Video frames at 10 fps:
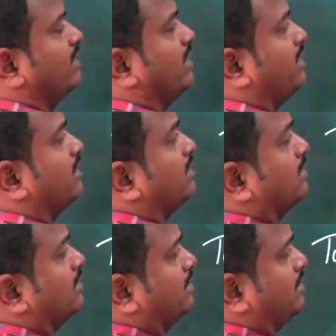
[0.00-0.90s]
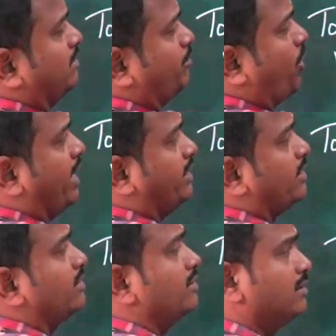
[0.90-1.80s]
the
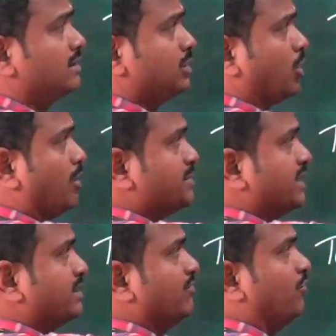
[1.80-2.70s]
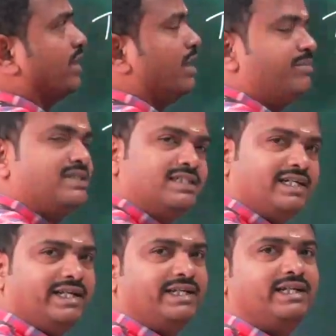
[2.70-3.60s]
pointer stops at the 4 amperes
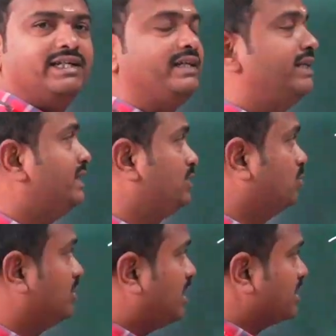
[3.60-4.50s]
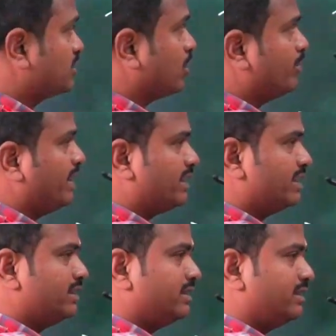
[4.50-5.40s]
reading, it should not stop at
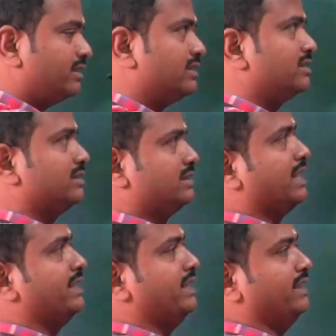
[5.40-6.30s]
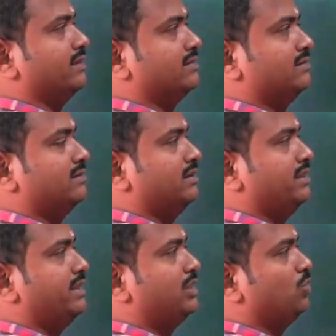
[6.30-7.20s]
steadily.
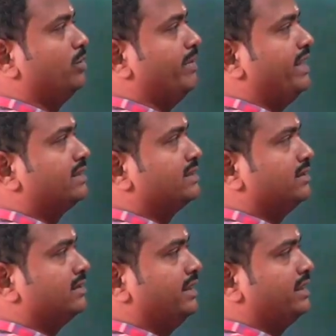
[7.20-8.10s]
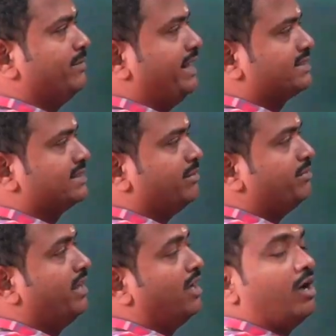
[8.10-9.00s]
It makes
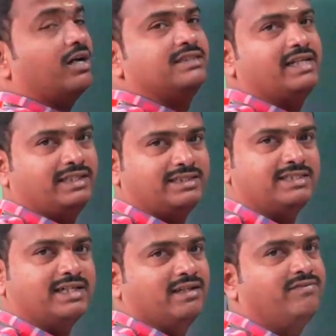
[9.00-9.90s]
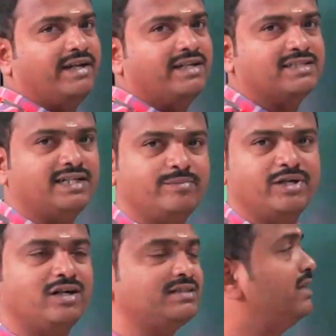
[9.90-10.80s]
some oscillations at the final state,
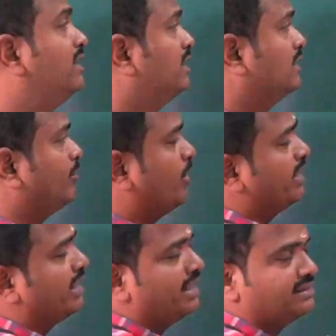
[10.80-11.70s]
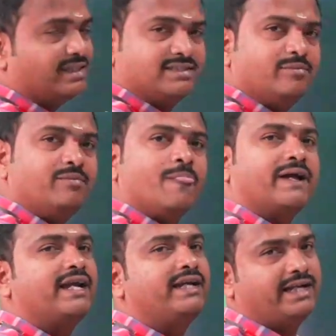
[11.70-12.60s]
because the pointer has some
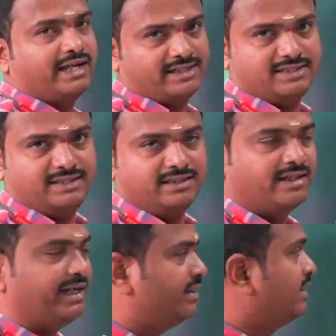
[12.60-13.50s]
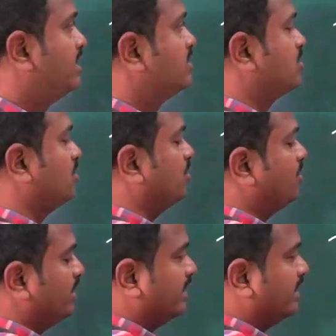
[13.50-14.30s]
kinetic energy, right? So